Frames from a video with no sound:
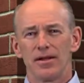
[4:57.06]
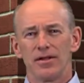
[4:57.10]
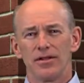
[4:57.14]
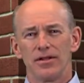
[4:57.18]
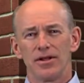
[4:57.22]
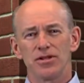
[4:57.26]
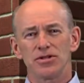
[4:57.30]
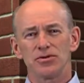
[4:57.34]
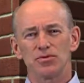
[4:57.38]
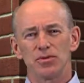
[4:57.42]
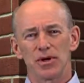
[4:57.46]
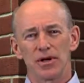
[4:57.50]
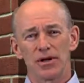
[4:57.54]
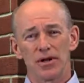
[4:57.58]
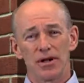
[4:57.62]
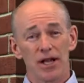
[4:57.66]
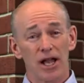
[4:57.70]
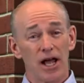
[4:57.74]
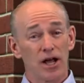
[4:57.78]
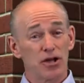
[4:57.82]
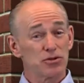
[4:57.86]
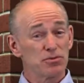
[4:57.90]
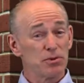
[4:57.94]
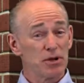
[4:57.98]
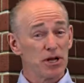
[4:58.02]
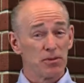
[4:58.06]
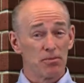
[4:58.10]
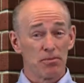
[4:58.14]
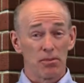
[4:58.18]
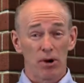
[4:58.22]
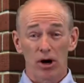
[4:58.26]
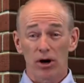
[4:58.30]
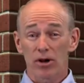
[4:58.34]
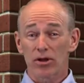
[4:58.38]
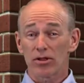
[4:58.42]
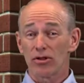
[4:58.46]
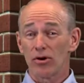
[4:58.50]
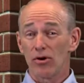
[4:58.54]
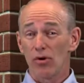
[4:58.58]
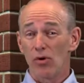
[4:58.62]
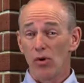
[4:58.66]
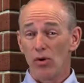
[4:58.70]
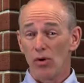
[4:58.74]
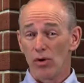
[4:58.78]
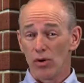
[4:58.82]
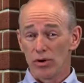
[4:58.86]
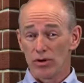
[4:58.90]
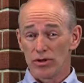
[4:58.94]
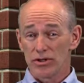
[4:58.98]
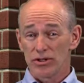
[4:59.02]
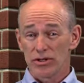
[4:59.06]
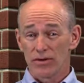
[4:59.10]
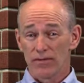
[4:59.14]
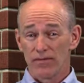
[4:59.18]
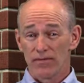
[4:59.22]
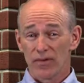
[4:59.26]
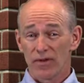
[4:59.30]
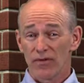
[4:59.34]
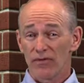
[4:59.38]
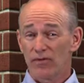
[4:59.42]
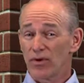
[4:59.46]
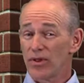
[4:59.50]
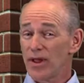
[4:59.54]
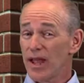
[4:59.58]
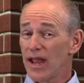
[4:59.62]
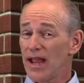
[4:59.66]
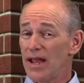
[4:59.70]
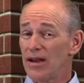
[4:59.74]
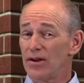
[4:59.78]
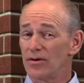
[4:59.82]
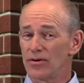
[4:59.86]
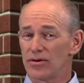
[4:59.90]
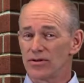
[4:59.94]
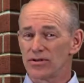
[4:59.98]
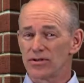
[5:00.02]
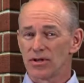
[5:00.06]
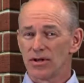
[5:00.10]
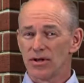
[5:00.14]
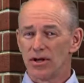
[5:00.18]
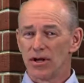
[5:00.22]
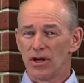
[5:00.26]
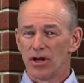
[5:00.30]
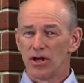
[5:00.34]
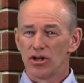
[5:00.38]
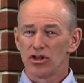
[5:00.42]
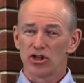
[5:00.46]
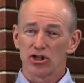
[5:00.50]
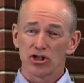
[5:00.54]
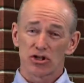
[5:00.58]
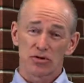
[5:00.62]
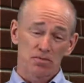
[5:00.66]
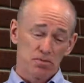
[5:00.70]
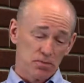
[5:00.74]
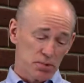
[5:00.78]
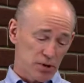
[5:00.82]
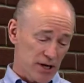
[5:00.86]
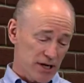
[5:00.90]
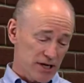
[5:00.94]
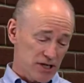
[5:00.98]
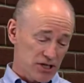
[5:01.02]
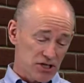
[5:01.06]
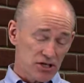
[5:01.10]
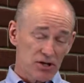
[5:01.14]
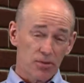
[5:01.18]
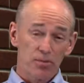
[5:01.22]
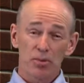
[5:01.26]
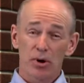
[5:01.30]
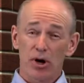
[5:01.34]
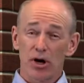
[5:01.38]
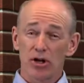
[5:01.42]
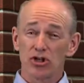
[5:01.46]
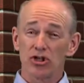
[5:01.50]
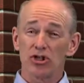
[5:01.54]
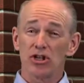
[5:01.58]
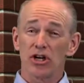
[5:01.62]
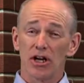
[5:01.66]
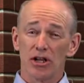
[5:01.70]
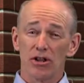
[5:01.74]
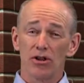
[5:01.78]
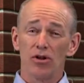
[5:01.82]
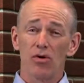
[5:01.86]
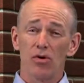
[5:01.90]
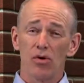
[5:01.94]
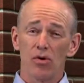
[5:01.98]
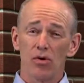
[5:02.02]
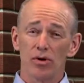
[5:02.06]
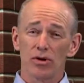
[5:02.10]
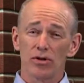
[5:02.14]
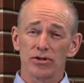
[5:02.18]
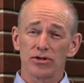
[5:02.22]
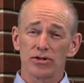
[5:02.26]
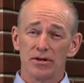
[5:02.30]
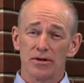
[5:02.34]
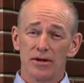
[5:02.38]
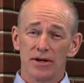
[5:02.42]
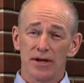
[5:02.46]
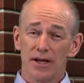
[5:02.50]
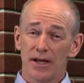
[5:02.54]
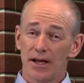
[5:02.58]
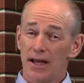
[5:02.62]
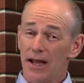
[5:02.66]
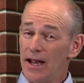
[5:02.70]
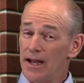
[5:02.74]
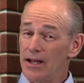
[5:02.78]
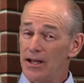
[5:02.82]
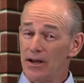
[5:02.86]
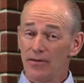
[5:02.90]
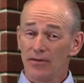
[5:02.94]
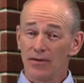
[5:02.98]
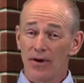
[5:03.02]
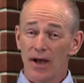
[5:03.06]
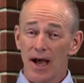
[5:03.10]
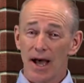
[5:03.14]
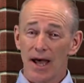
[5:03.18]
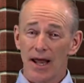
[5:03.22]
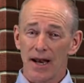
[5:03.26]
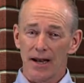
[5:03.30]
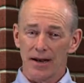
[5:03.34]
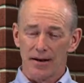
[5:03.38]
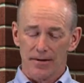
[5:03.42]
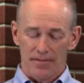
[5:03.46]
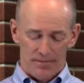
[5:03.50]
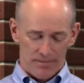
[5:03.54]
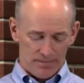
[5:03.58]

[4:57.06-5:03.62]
This one allows me to mark the holes for the handles. Just place the punch in the holes and you've got it.